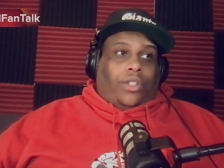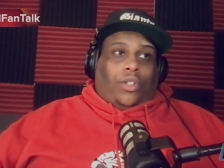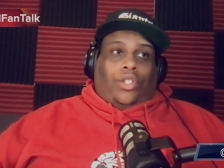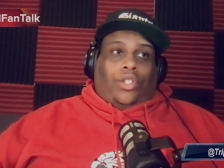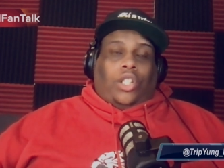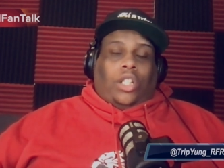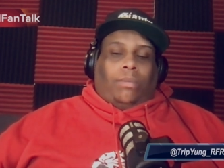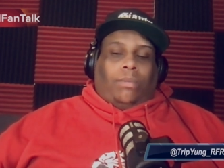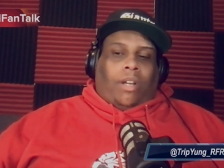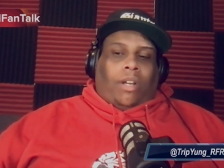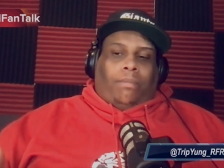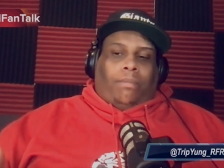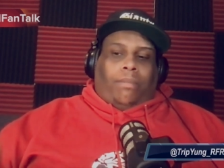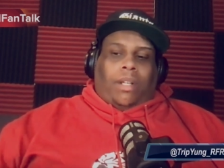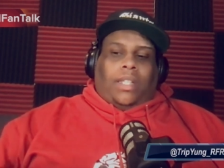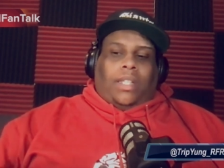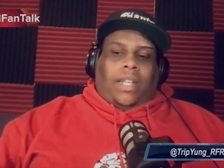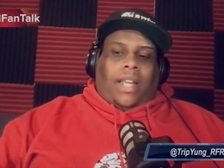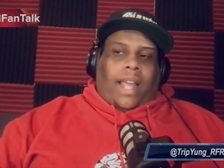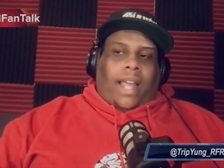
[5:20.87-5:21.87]
so you're talking about a
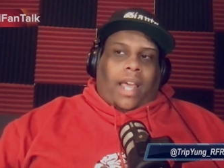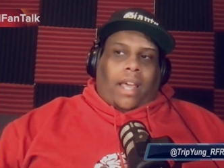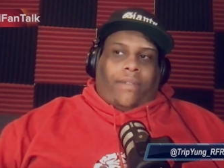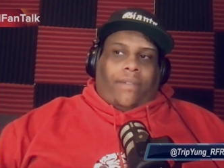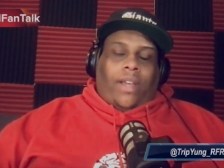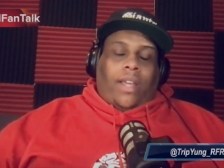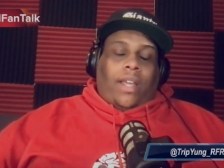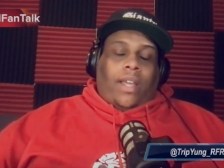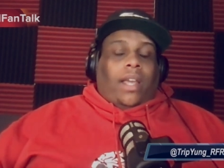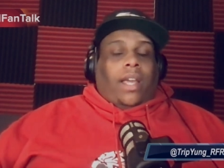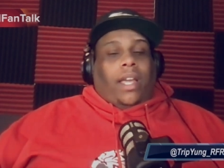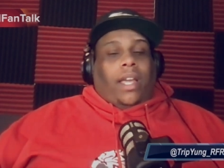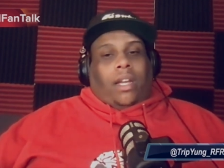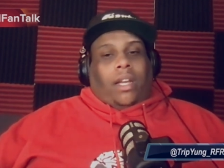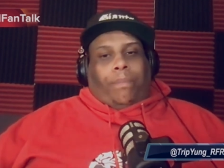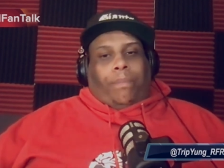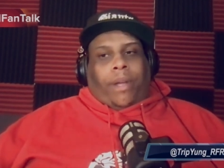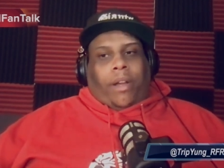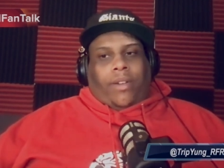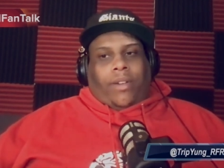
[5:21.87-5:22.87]
month and a half in
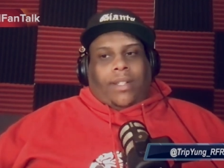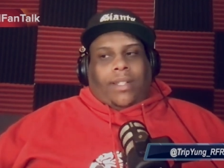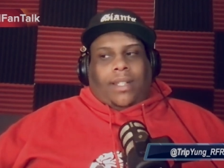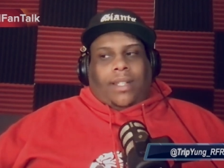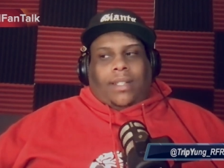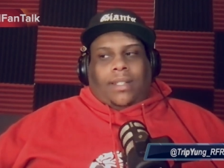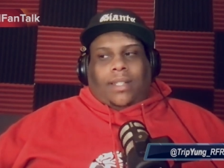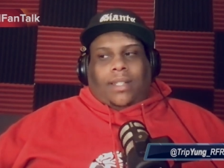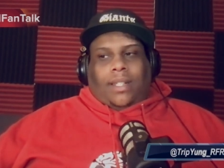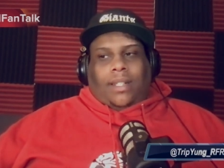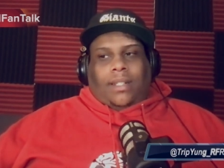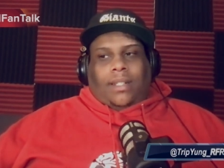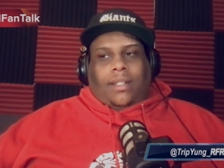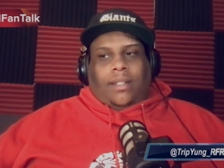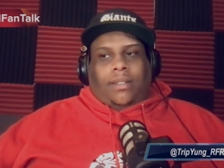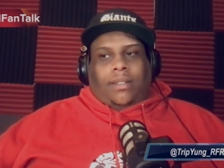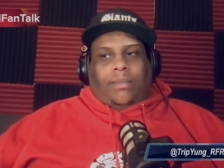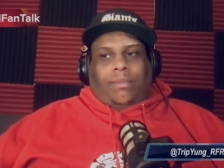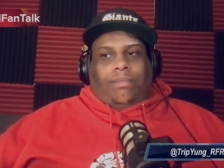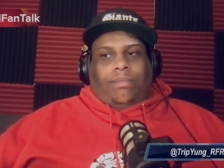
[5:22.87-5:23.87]
comparison
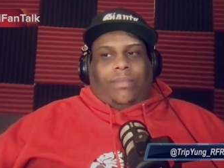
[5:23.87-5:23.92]
to